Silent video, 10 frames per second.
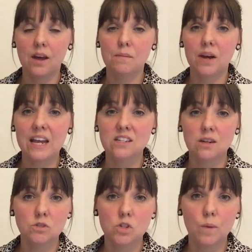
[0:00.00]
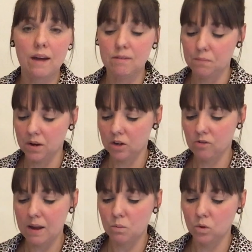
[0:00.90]
I ended up just wearing my
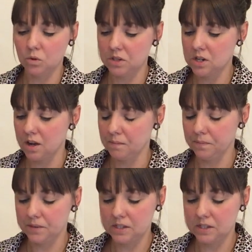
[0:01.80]
crepe one all the time.